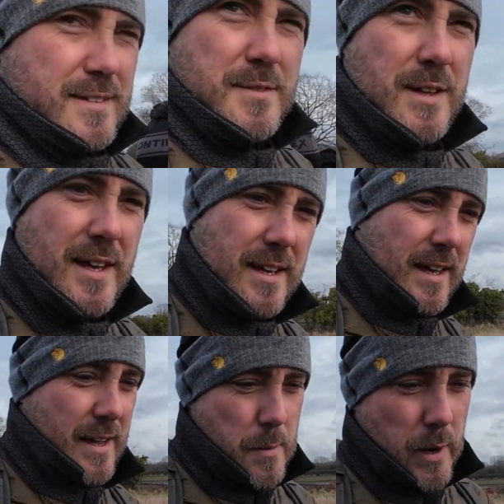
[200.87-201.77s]
Well, it
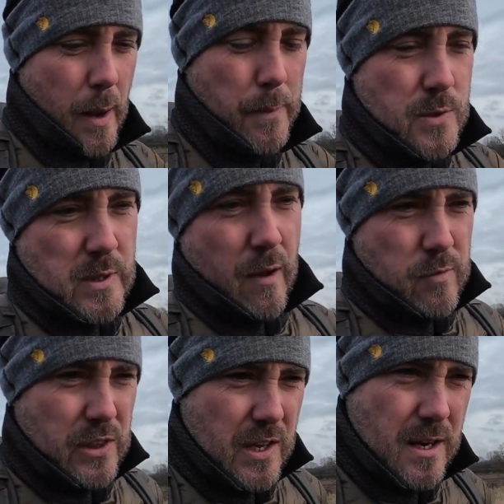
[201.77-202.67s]
happens with
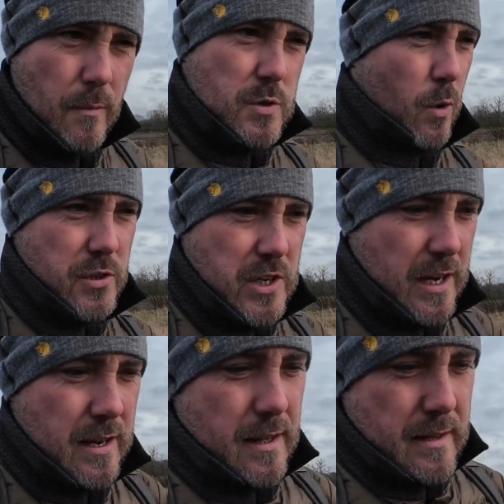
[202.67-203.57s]
everything. I was
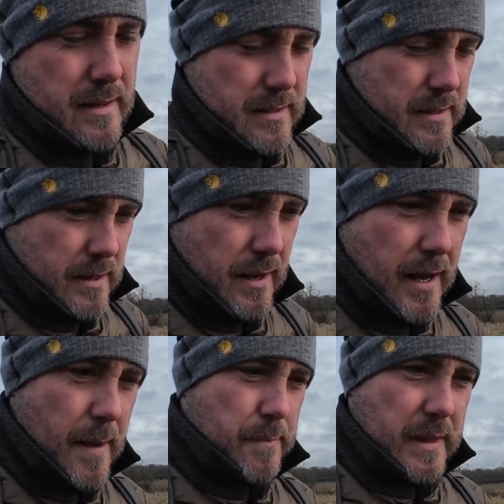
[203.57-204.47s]
watching.
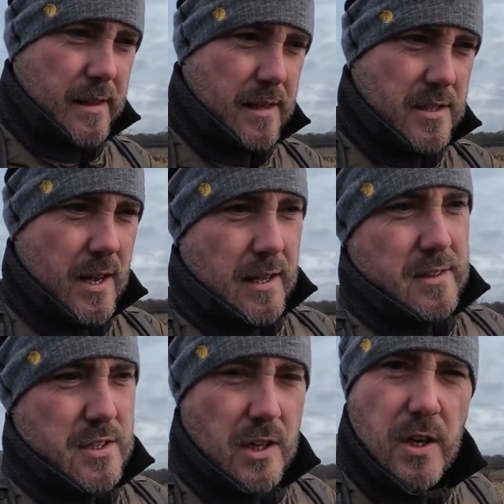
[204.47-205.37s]
There's
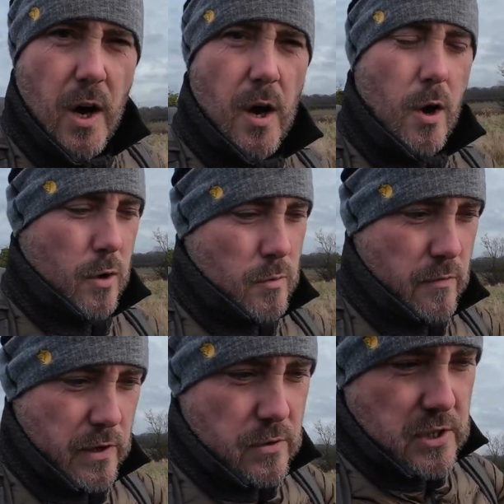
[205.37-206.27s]
a car
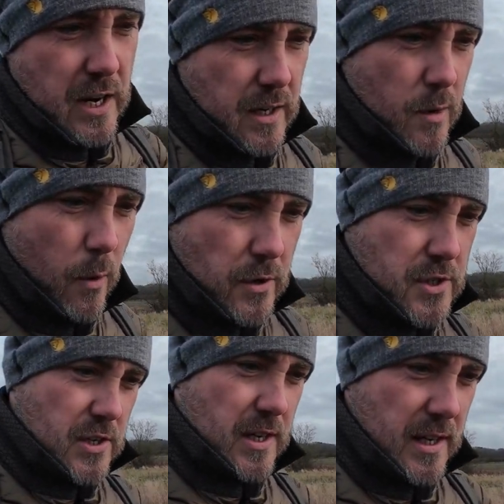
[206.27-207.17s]
review channel I
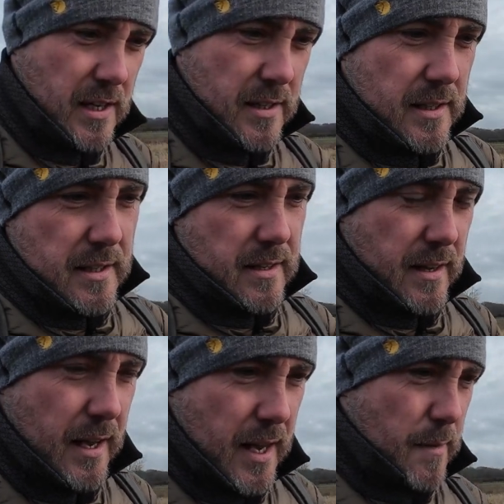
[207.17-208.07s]
watch,
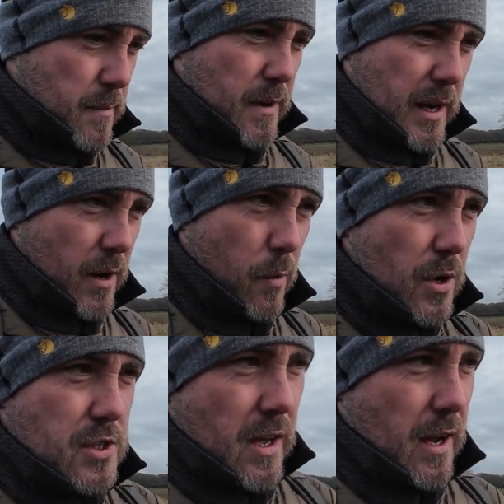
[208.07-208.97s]
and I
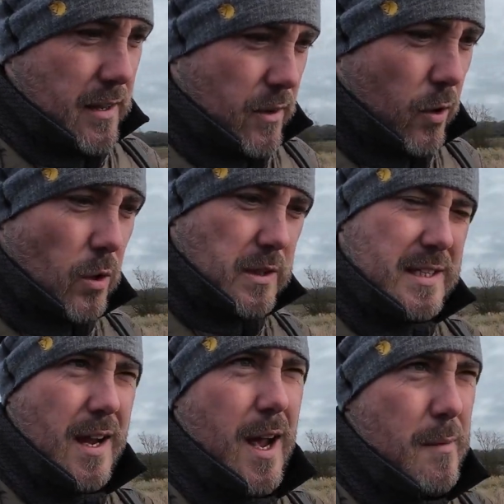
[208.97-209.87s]
watch that all the
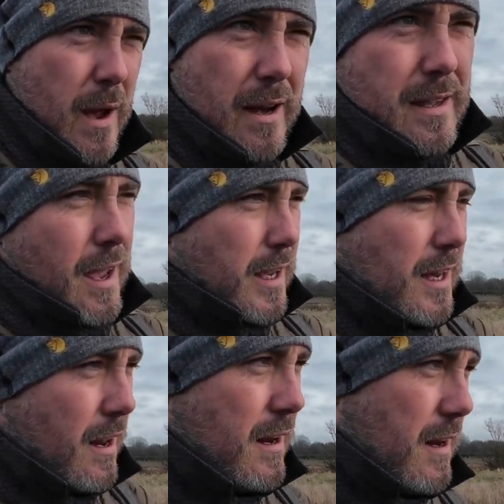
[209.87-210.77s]
time. And
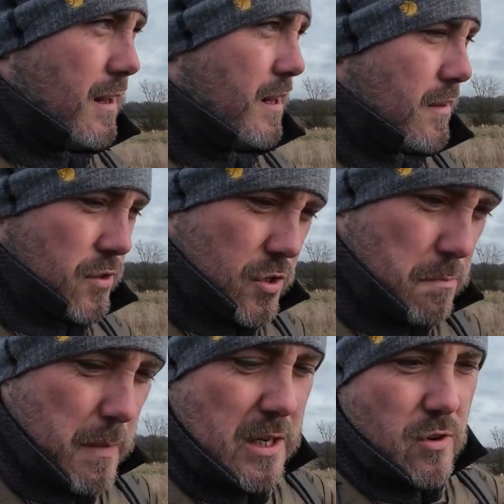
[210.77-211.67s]
again, just
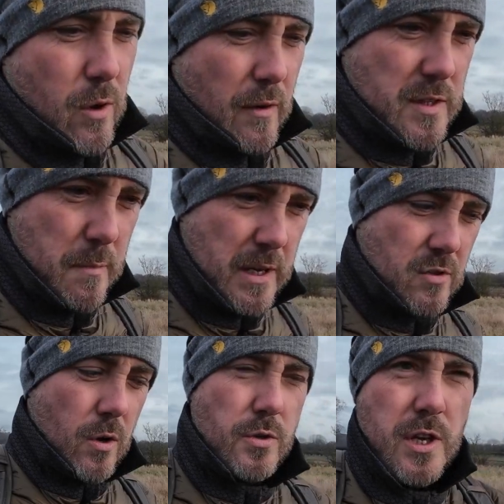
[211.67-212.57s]
mid-roll after mid-roll.